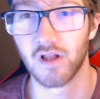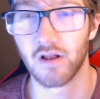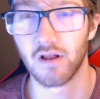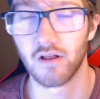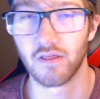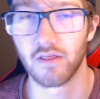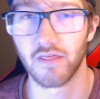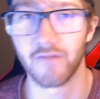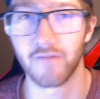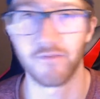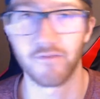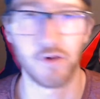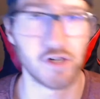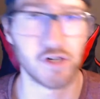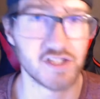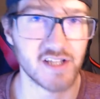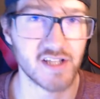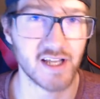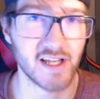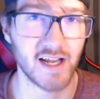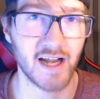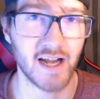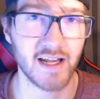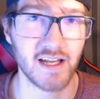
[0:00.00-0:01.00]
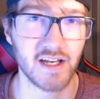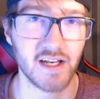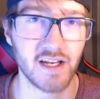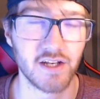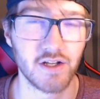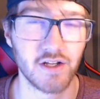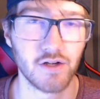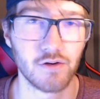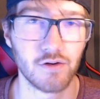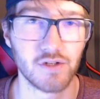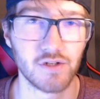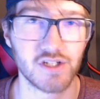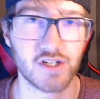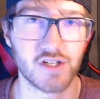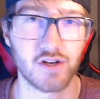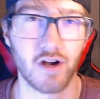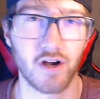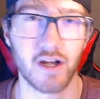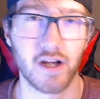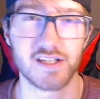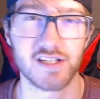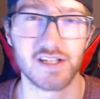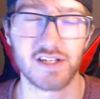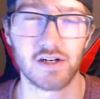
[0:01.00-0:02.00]
the first thing I need to do is create
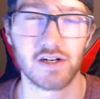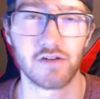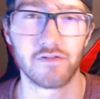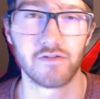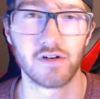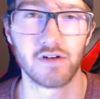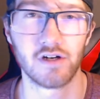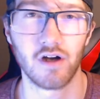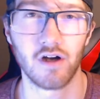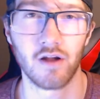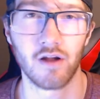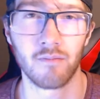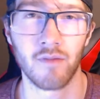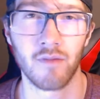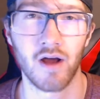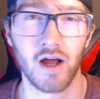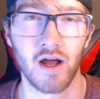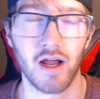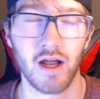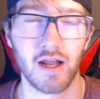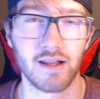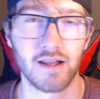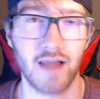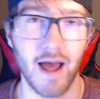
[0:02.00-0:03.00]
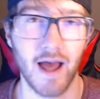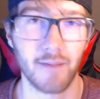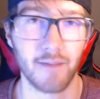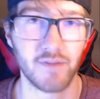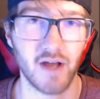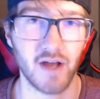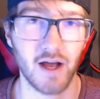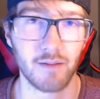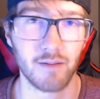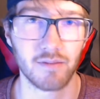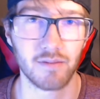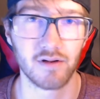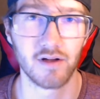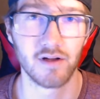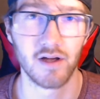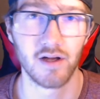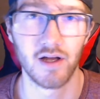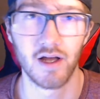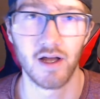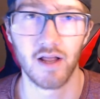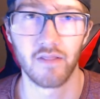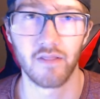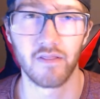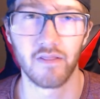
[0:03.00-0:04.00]
a server on my laptop
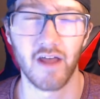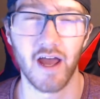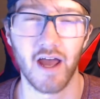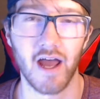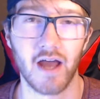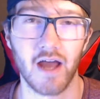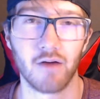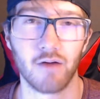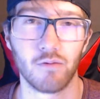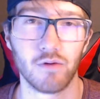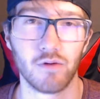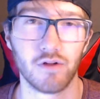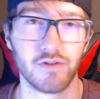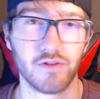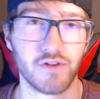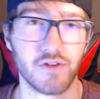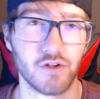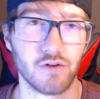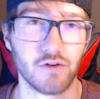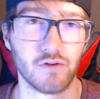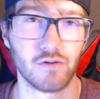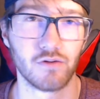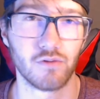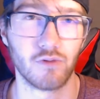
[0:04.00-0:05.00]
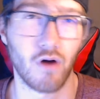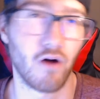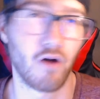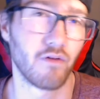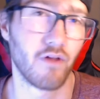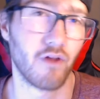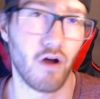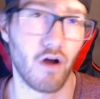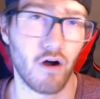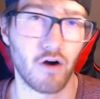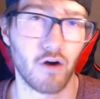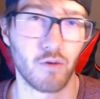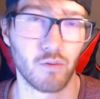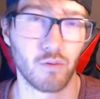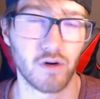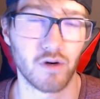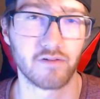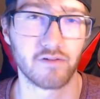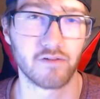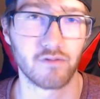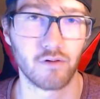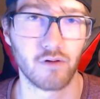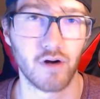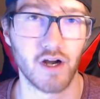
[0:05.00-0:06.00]
that will do all the hard work
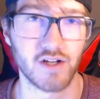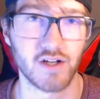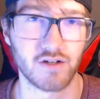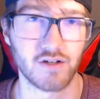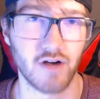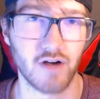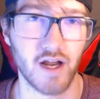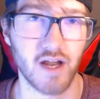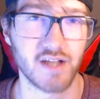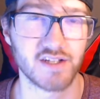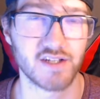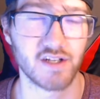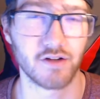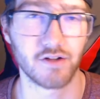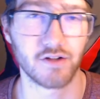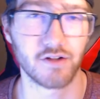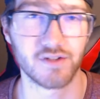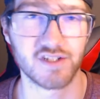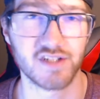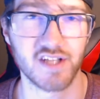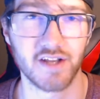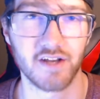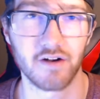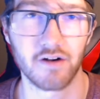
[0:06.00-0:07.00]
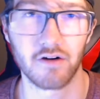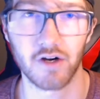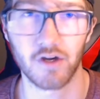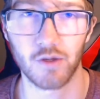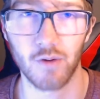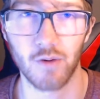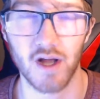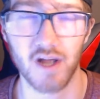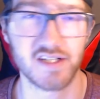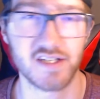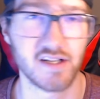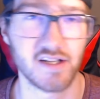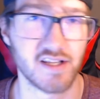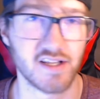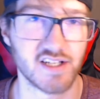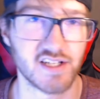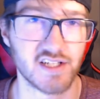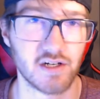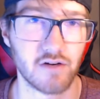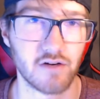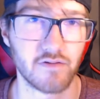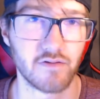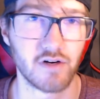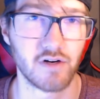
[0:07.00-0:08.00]
for us, right? So you'll send a request to the
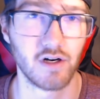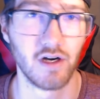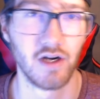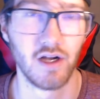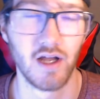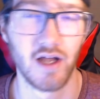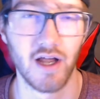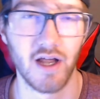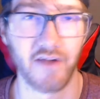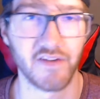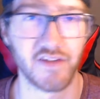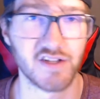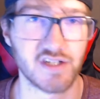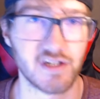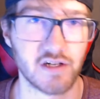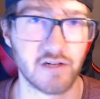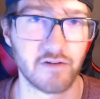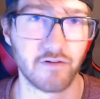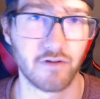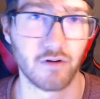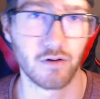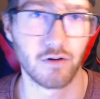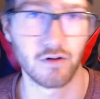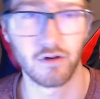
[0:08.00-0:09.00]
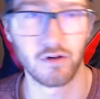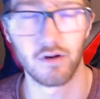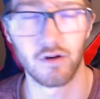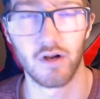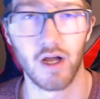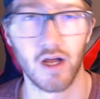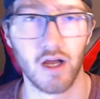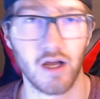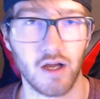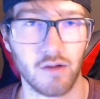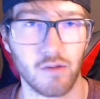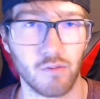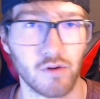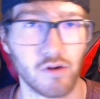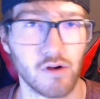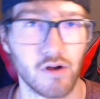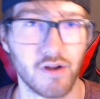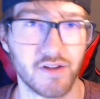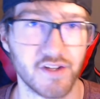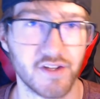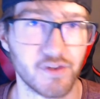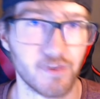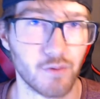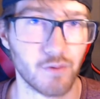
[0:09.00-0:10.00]
server, and the server will go out
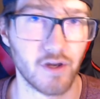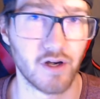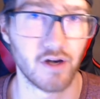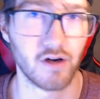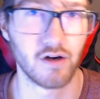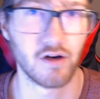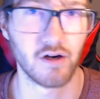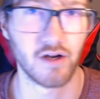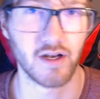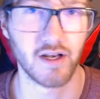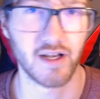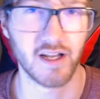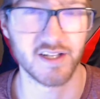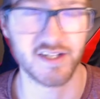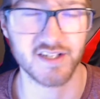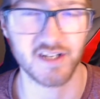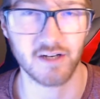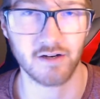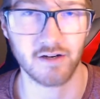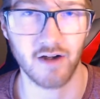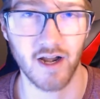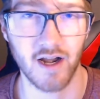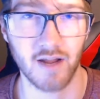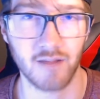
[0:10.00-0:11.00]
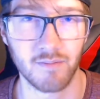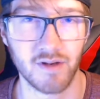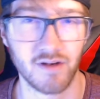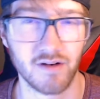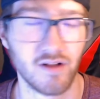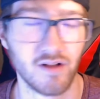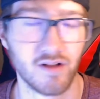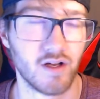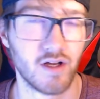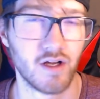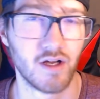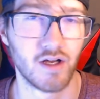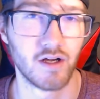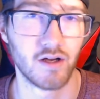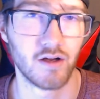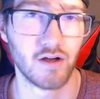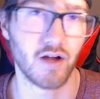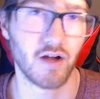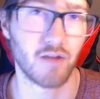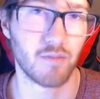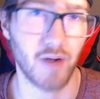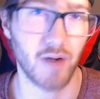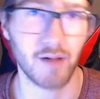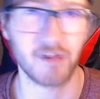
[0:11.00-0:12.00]
to Twitter and Instagram, and it'll
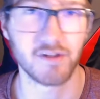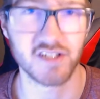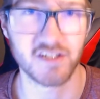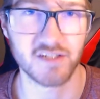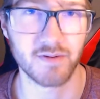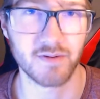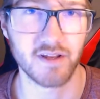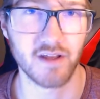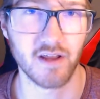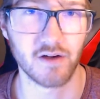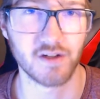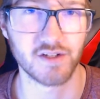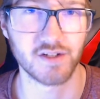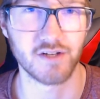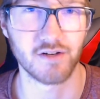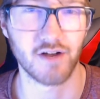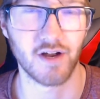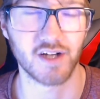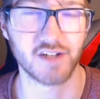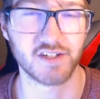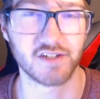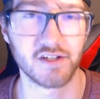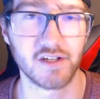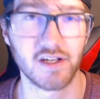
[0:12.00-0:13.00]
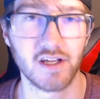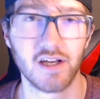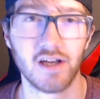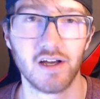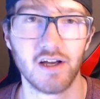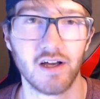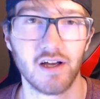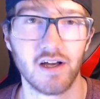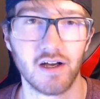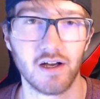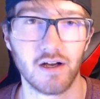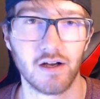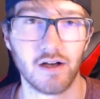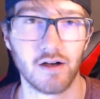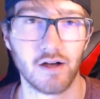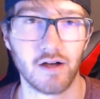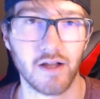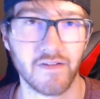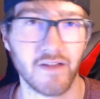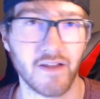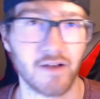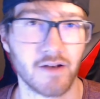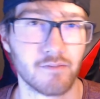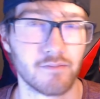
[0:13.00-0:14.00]
probably just be those two actually, and
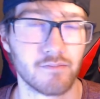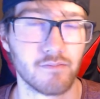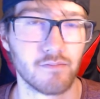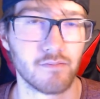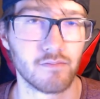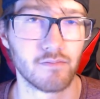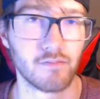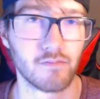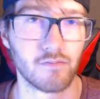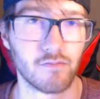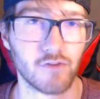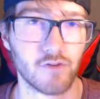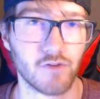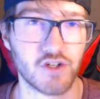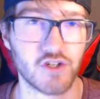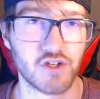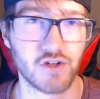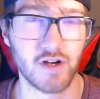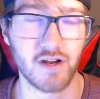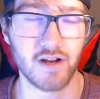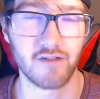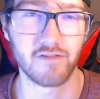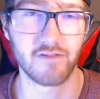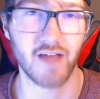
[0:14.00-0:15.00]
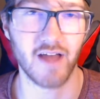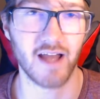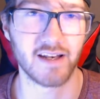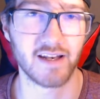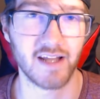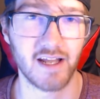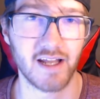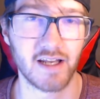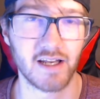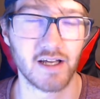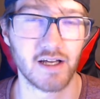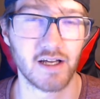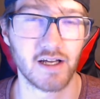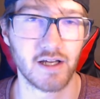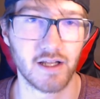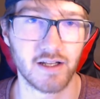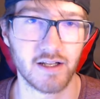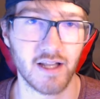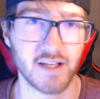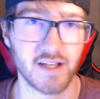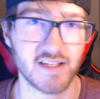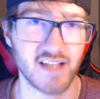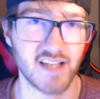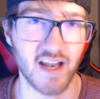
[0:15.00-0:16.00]
then retrieve that data and
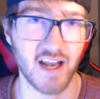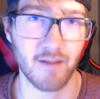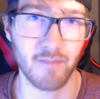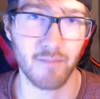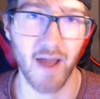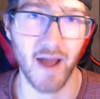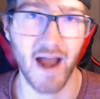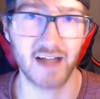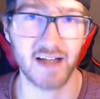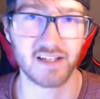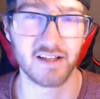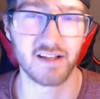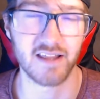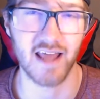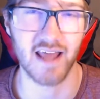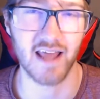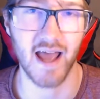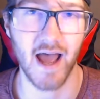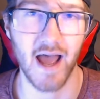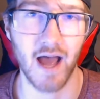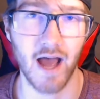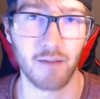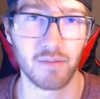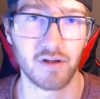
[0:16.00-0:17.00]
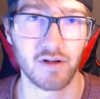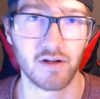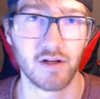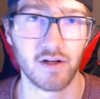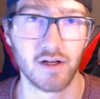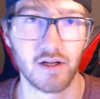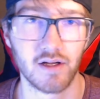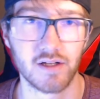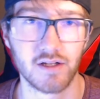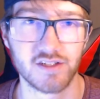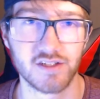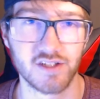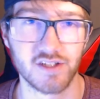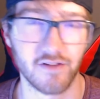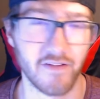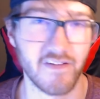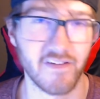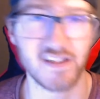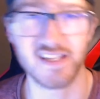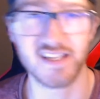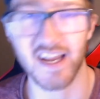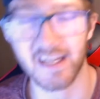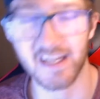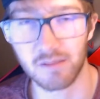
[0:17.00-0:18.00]
then send it back to the app. So then the
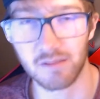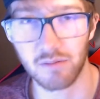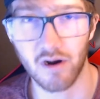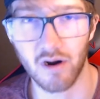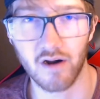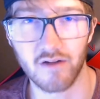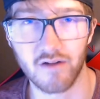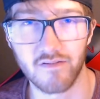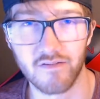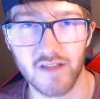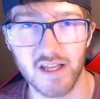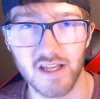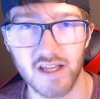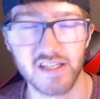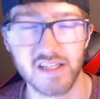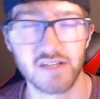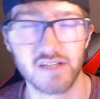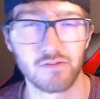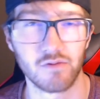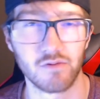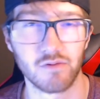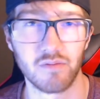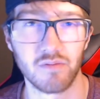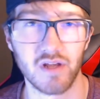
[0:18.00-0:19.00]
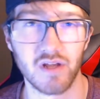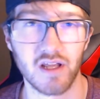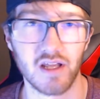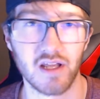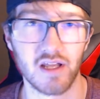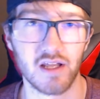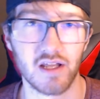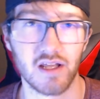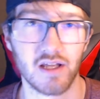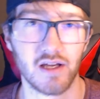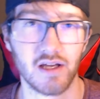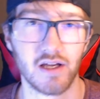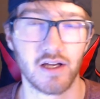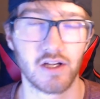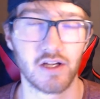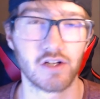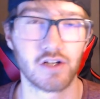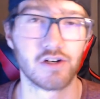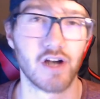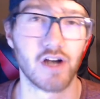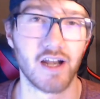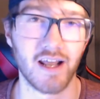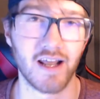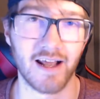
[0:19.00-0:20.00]
second part of this would be
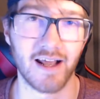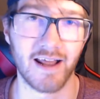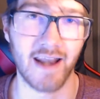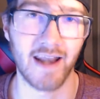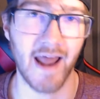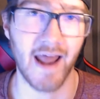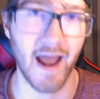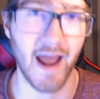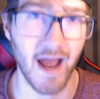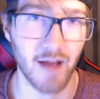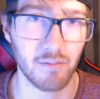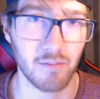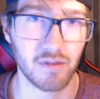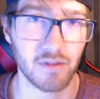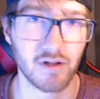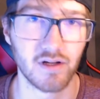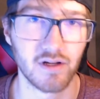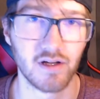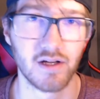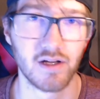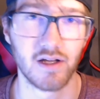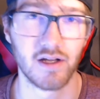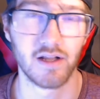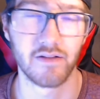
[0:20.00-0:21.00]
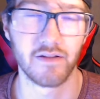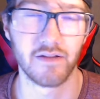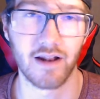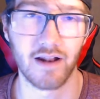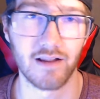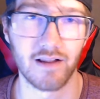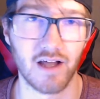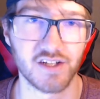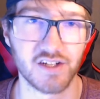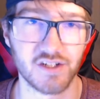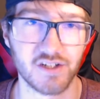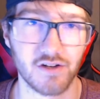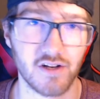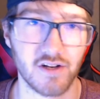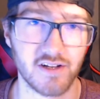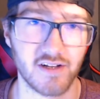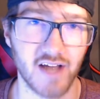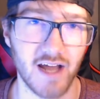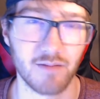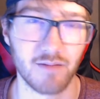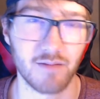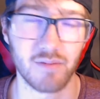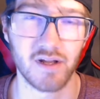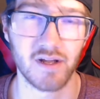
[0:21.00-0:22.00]
creating an app that allows you to
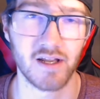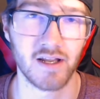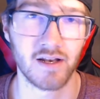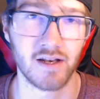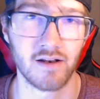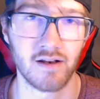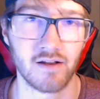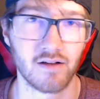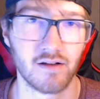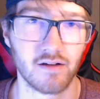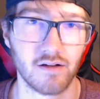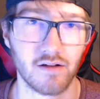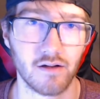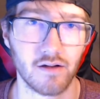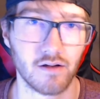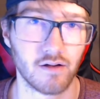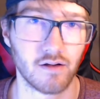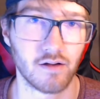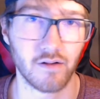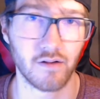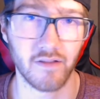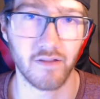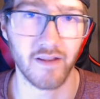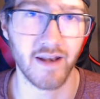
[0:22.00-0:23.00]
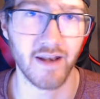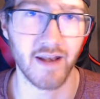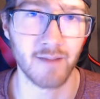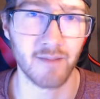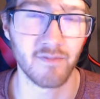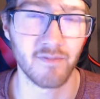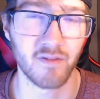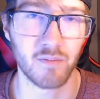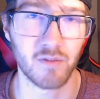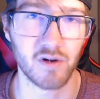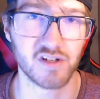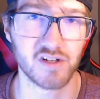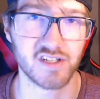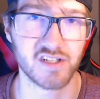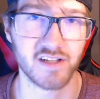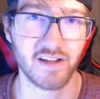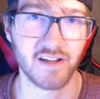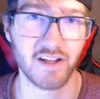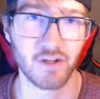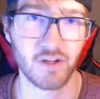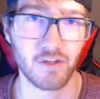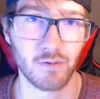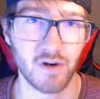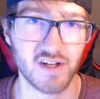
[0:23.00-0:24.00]
type in the name of the person that
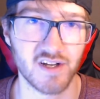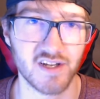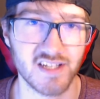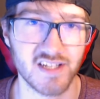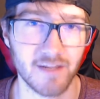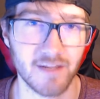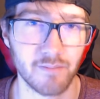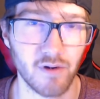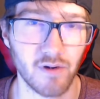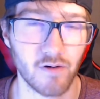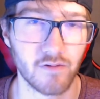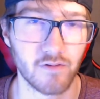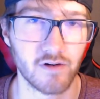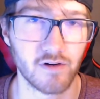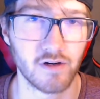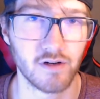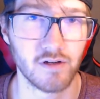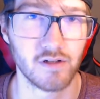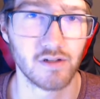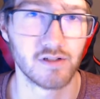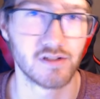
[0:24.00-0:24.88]
you want to simp over.